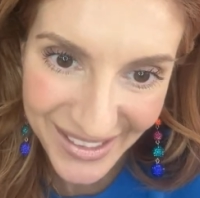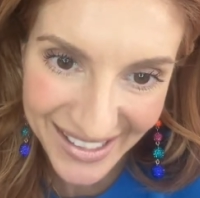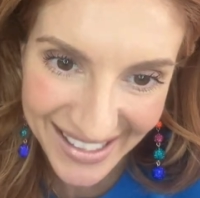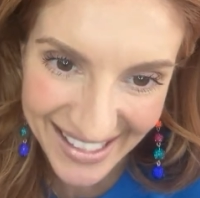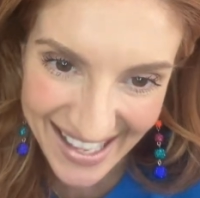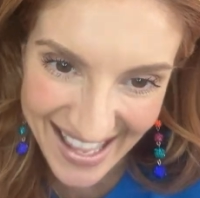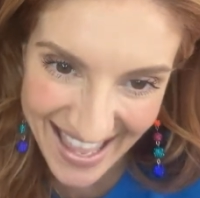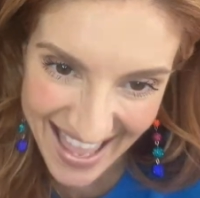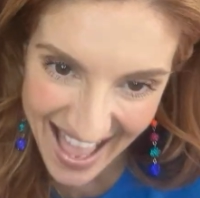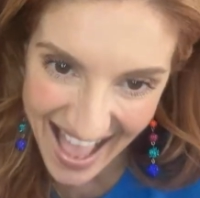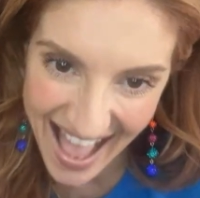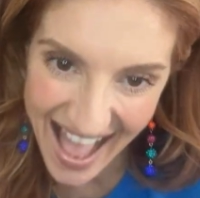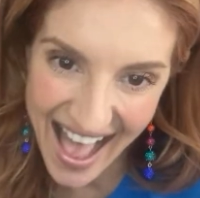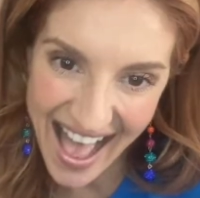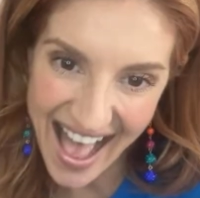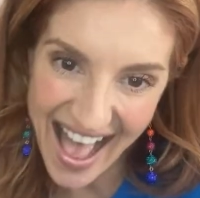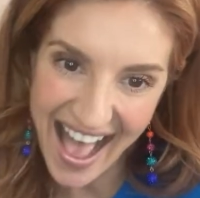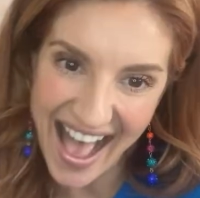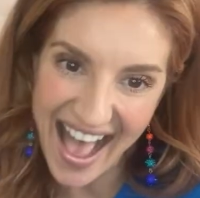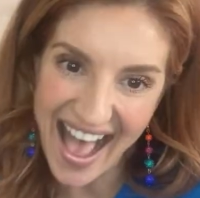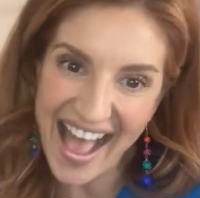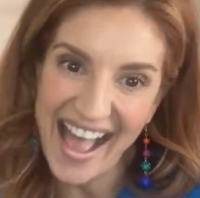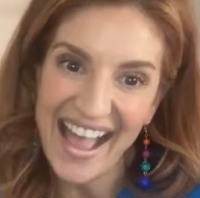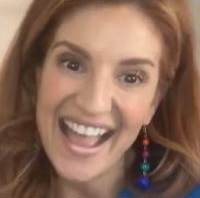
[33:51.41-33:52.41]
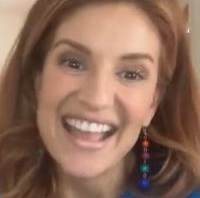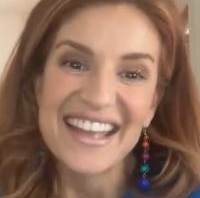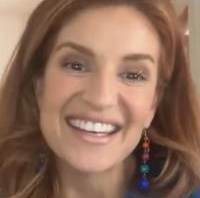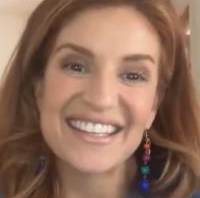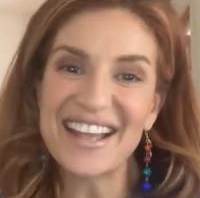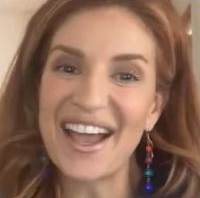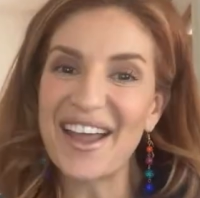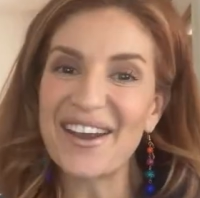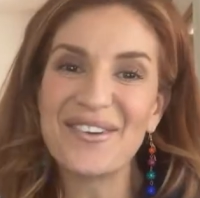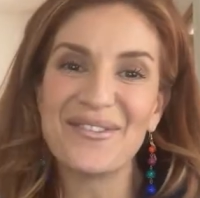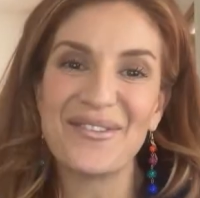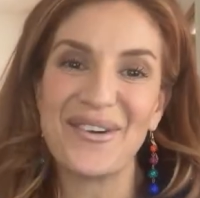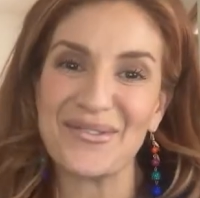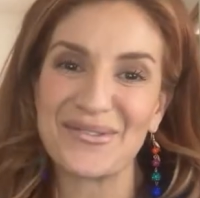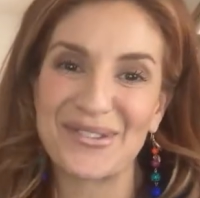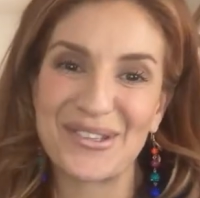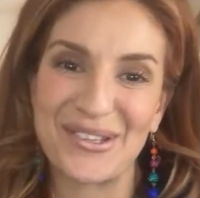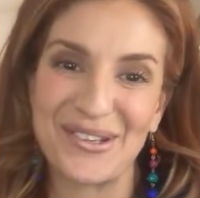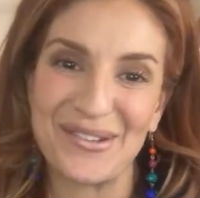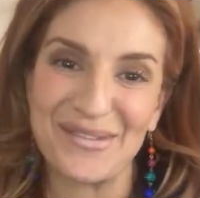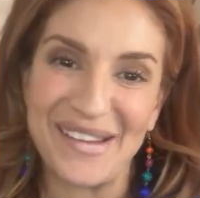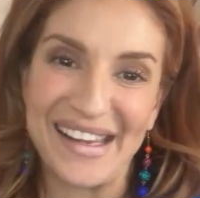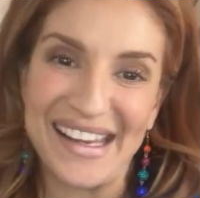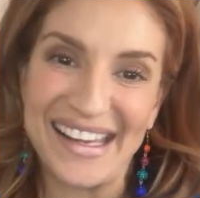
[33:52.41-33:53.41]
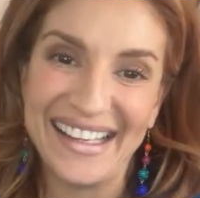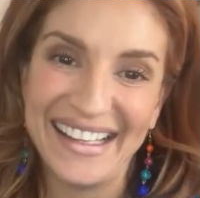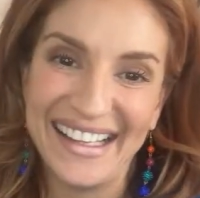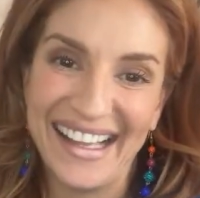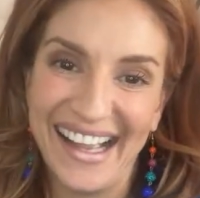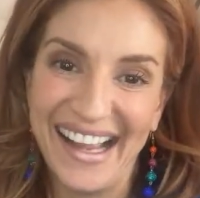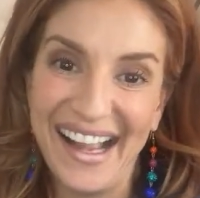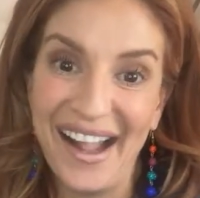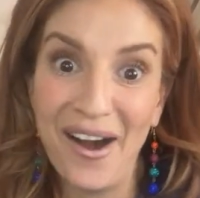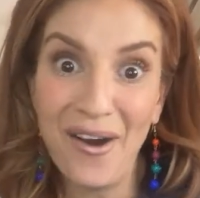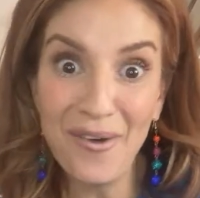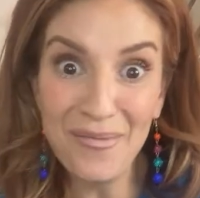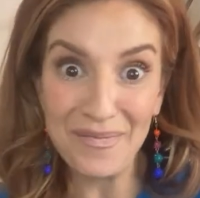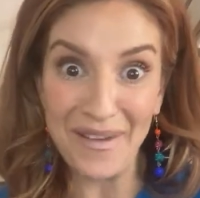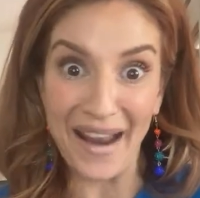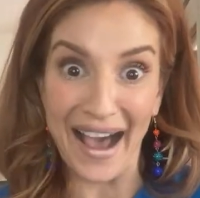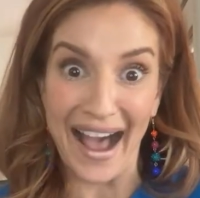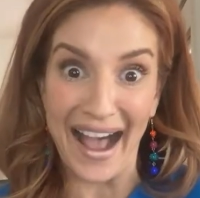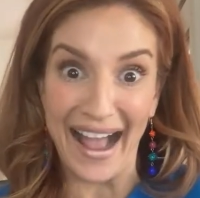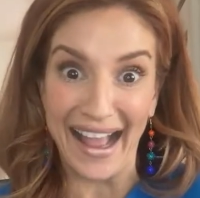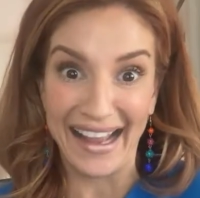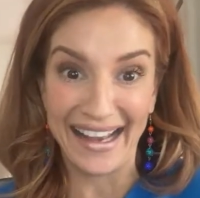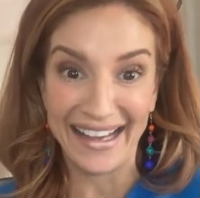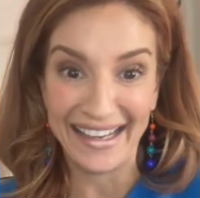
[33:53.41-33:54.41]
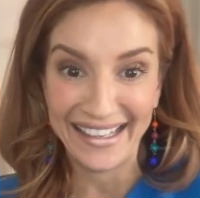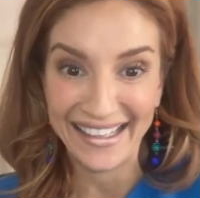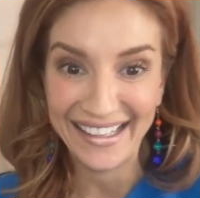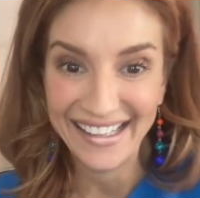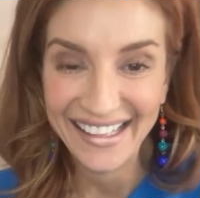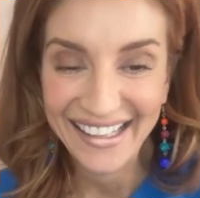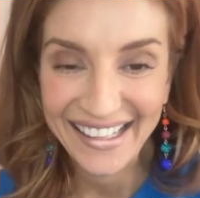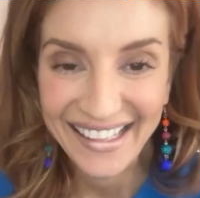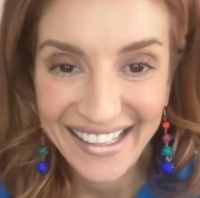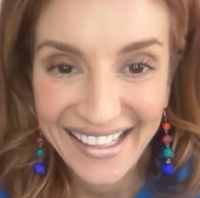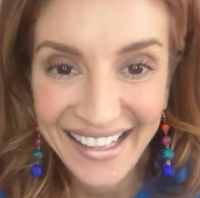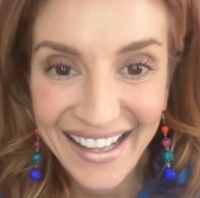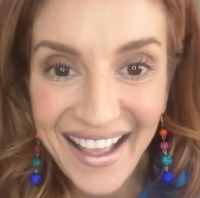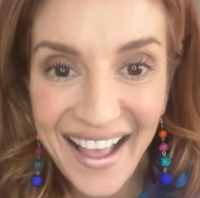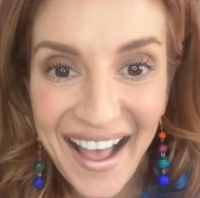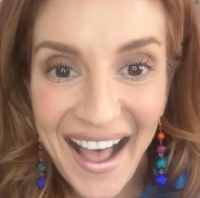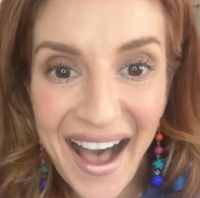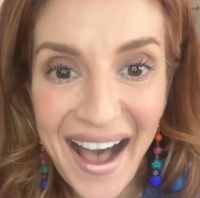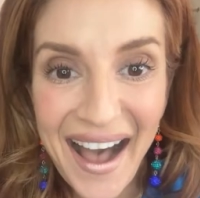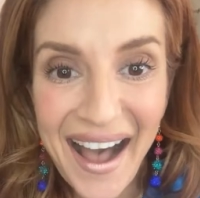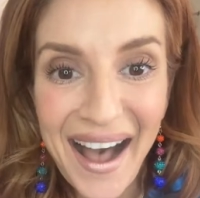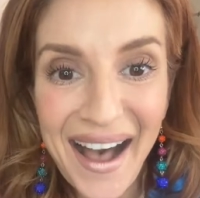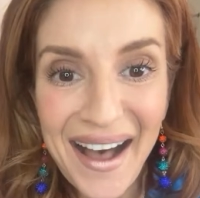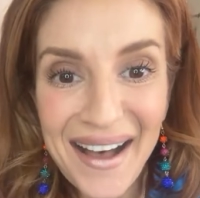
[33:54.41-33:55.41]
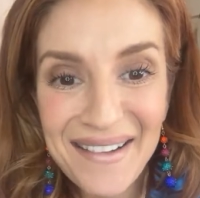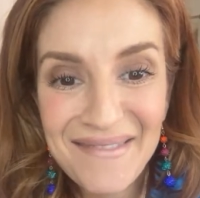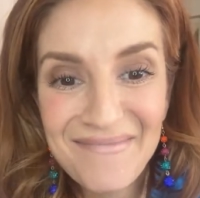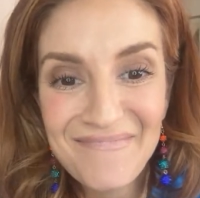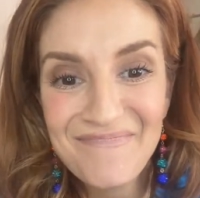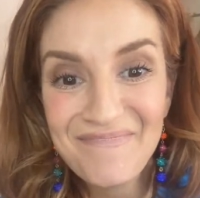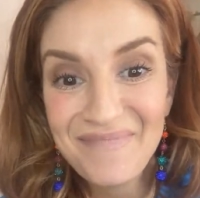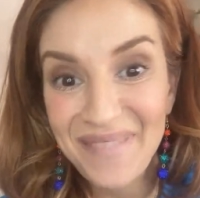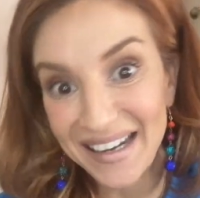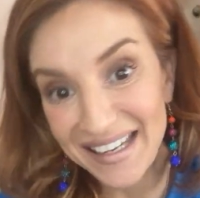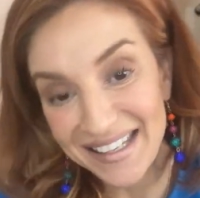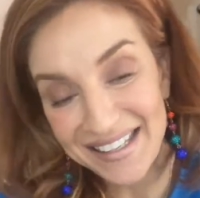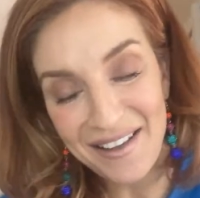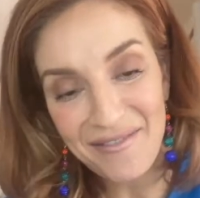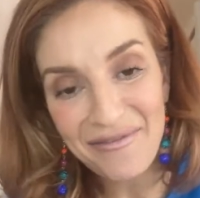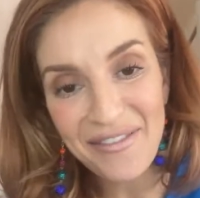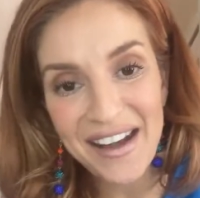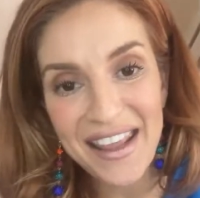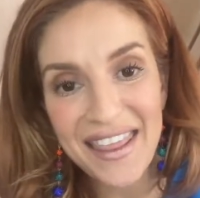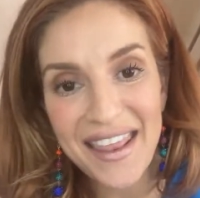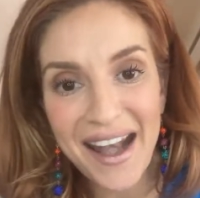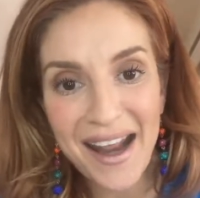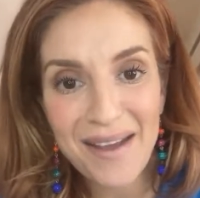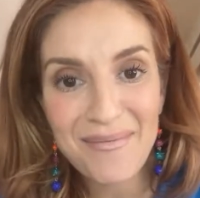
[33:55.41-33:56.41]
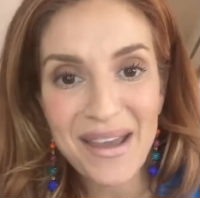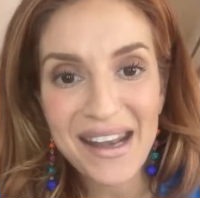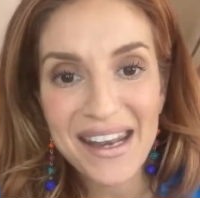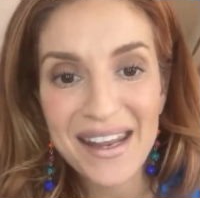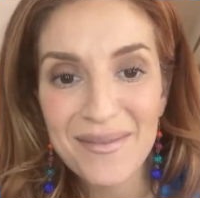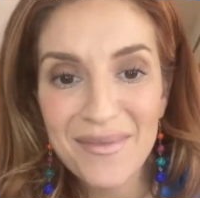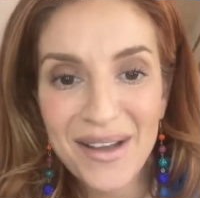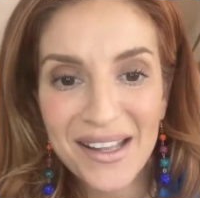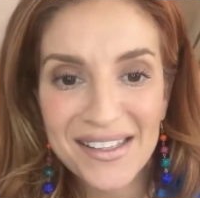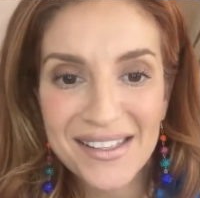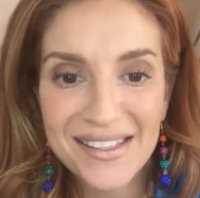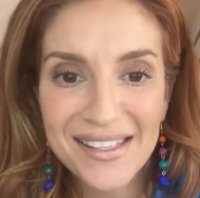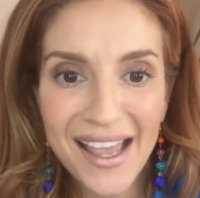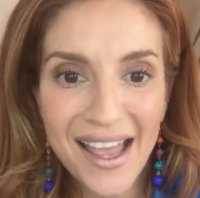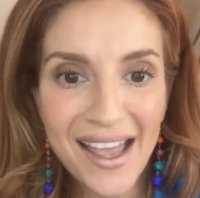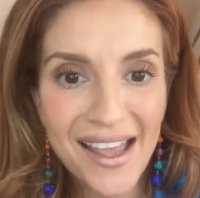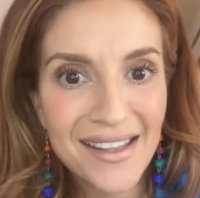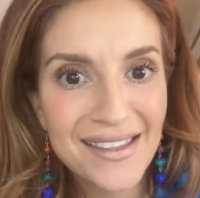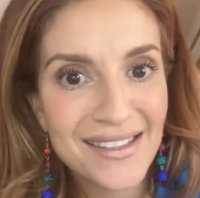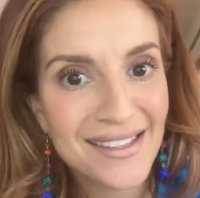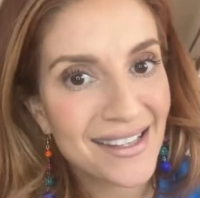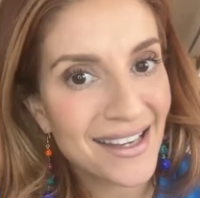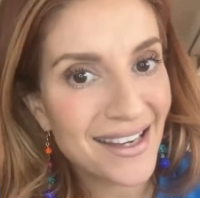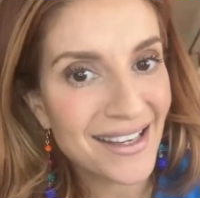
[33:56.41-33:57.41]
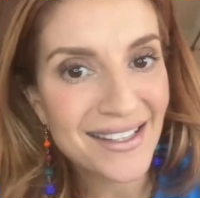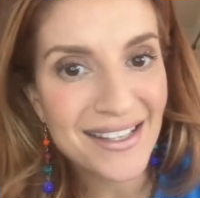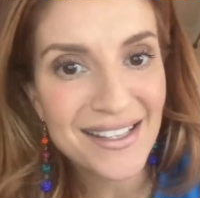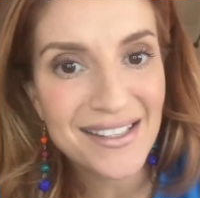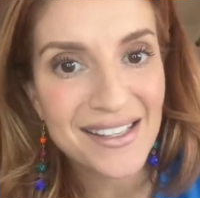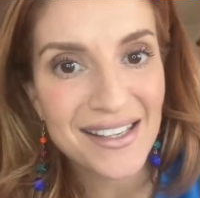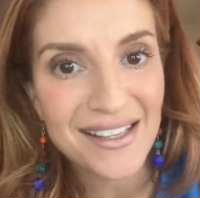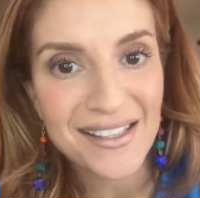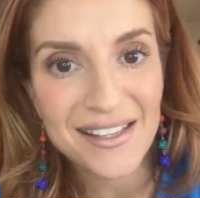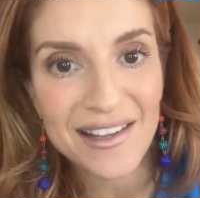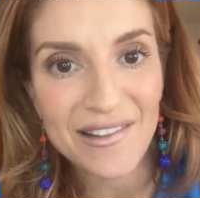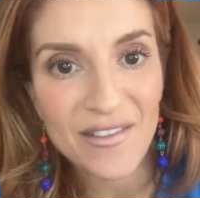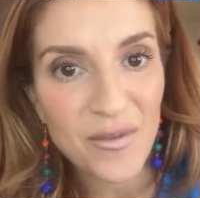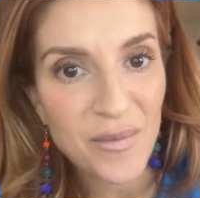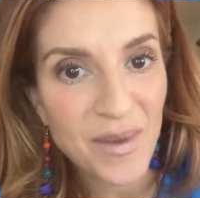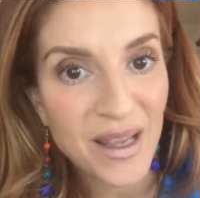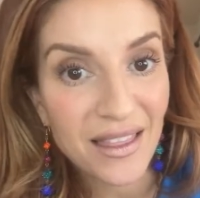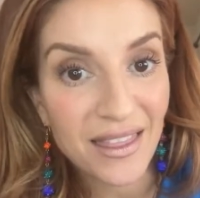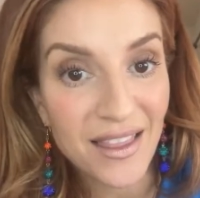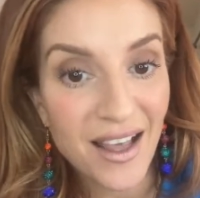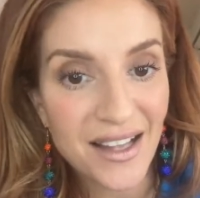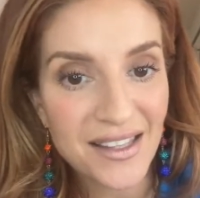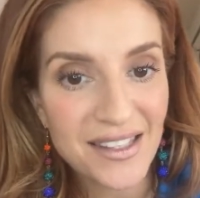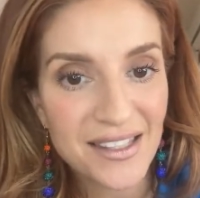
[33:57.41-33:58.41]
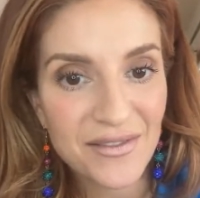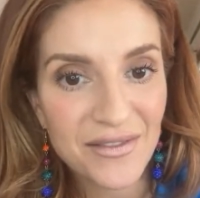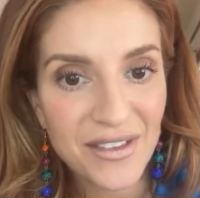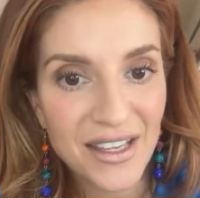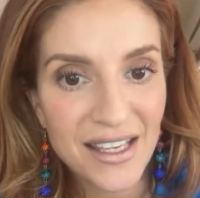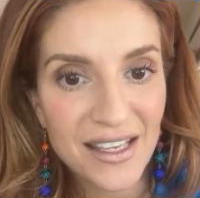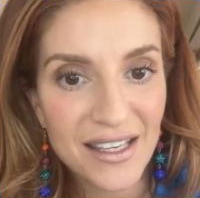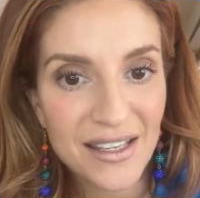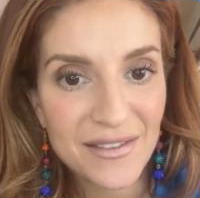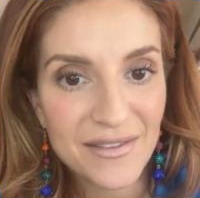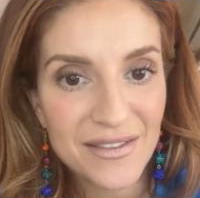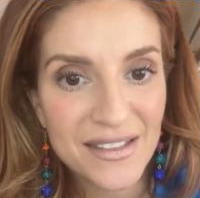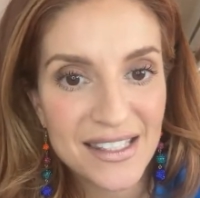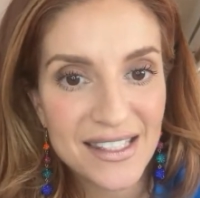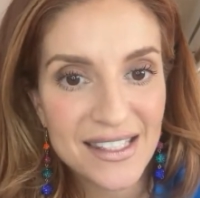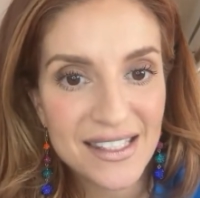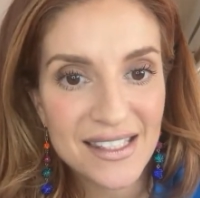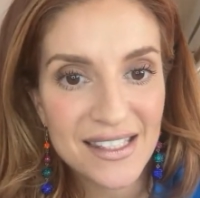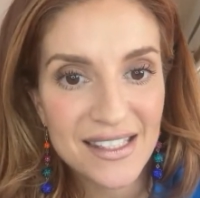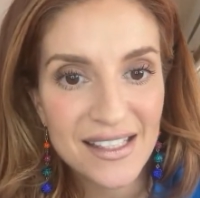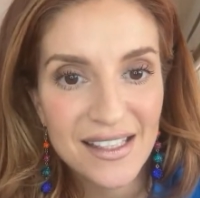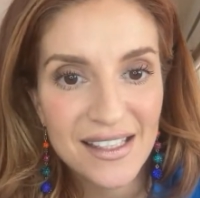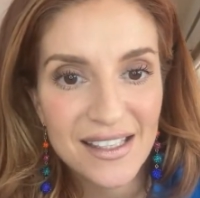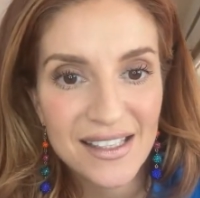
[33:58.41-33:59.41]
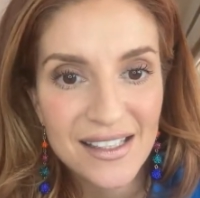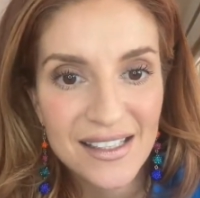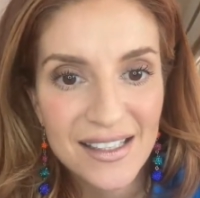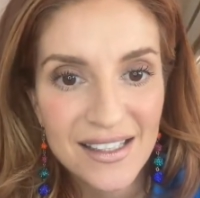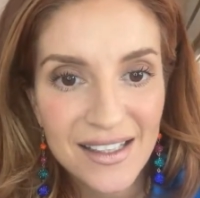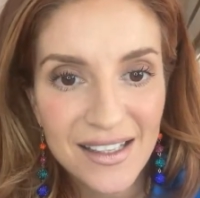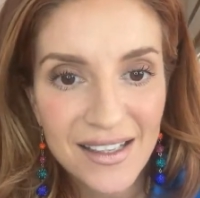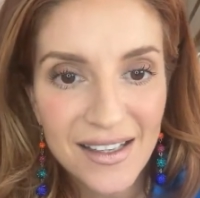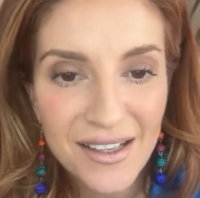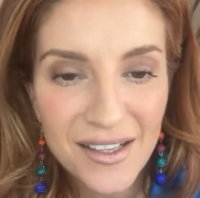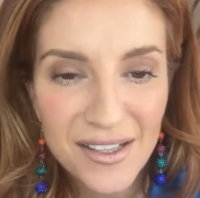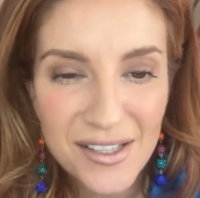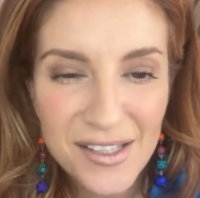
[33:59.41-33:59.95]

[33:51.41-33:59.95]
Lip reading: Jono won't sue me. I hope not. But isn't that funny that I met him on set? See, Disney's given me lots of gifts. Oh,